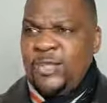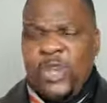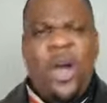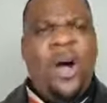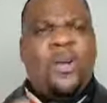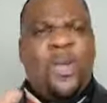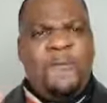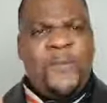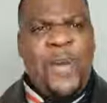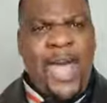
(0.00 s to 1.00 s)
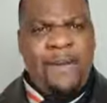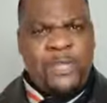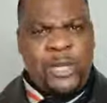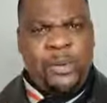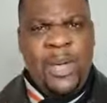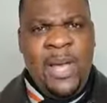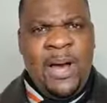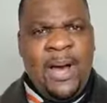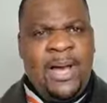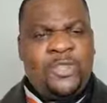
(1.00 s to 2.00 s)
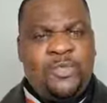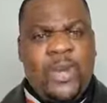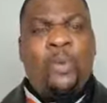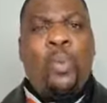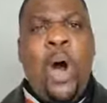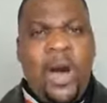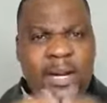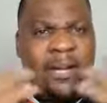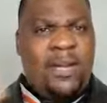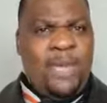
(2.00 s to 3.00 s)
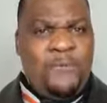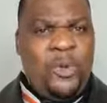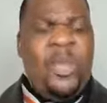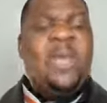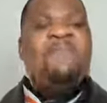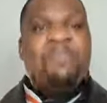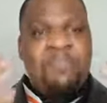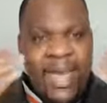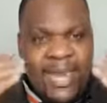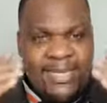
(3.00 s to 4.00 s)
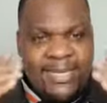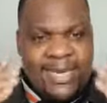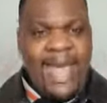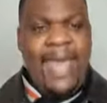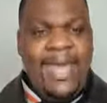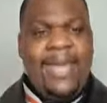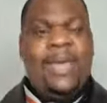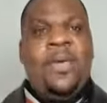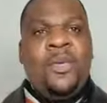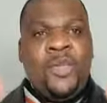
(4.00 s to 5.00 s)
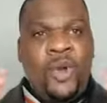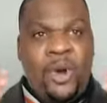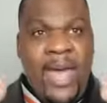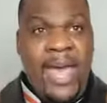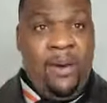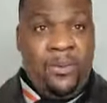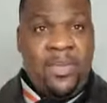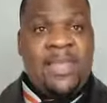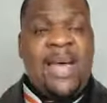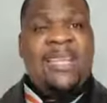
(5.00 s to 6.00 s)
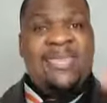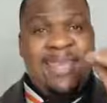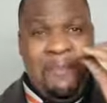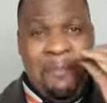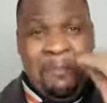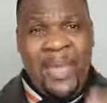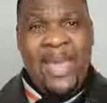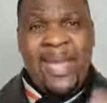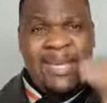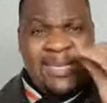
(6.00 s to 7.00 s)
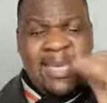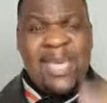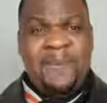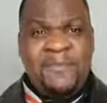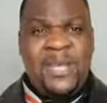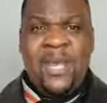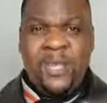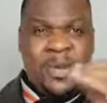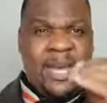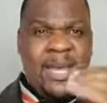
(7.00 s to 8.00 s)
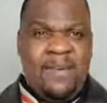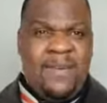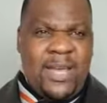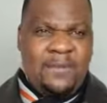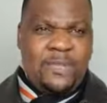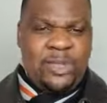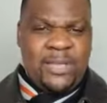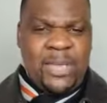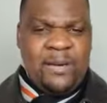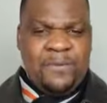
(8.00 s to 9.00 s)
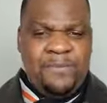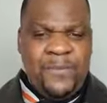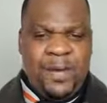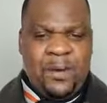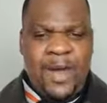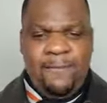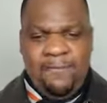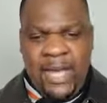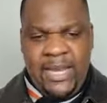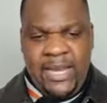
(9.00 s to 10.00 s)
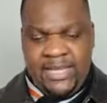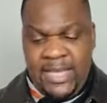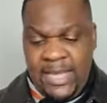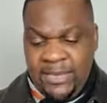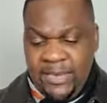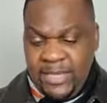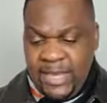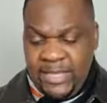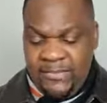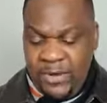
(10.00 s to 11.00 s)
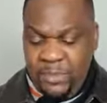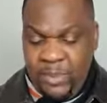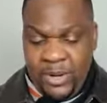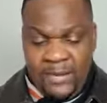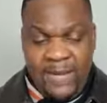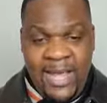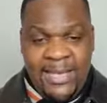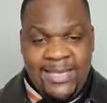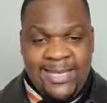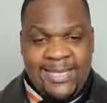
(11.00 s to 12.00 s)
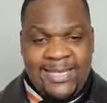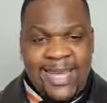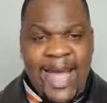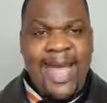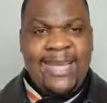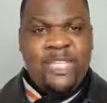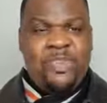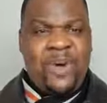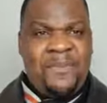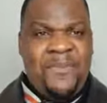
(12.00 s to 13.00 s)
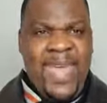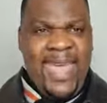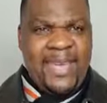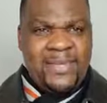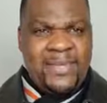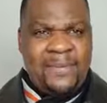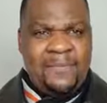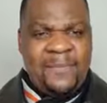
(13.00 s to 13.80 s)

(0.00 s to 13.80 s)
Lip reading: Jog if you have to. Drink water if you maintain your health. That is the biggest gift you can ever give to yourself. All right. And here's the other thing that is very important. Decide to advance.